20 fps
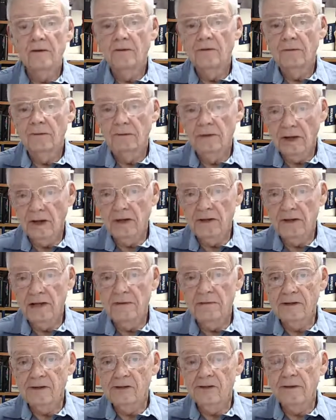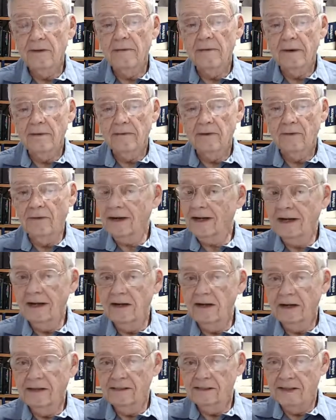Nicodemus, you remember,
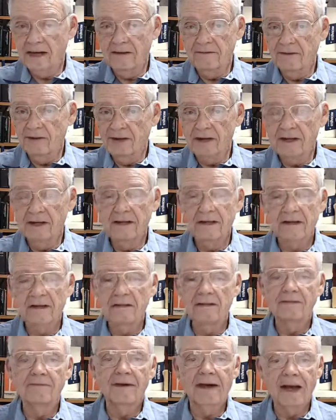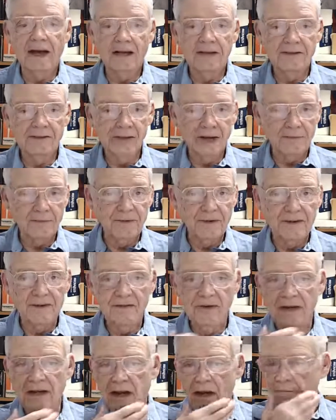recognized that very clearly back in chapter
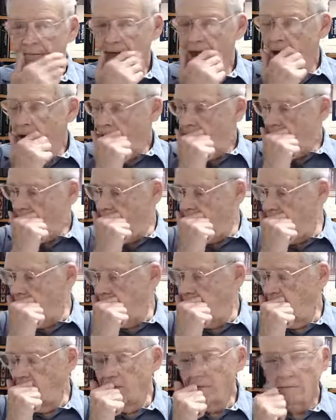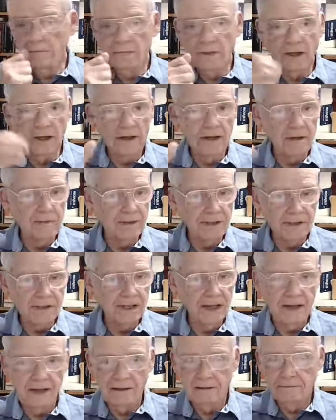3. Nicodemus says,
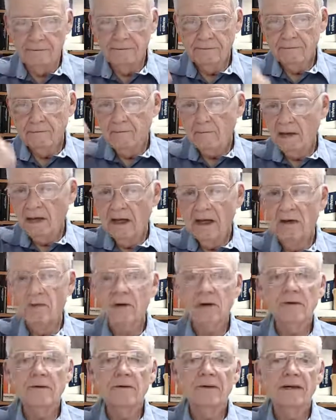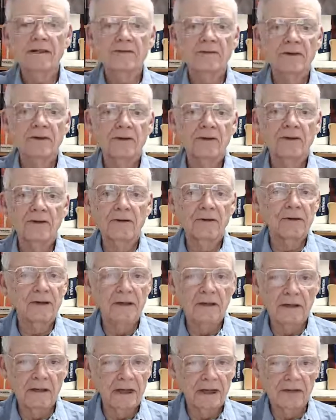hey, anyone who does what you're doing,
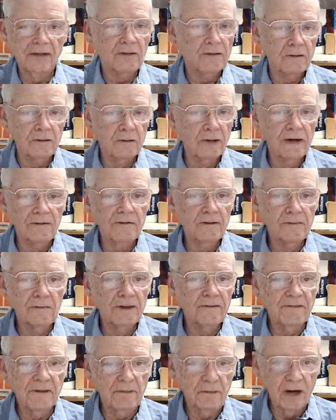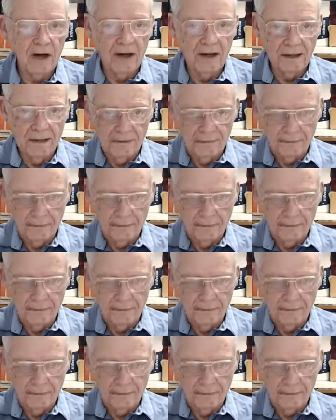you have to be from God.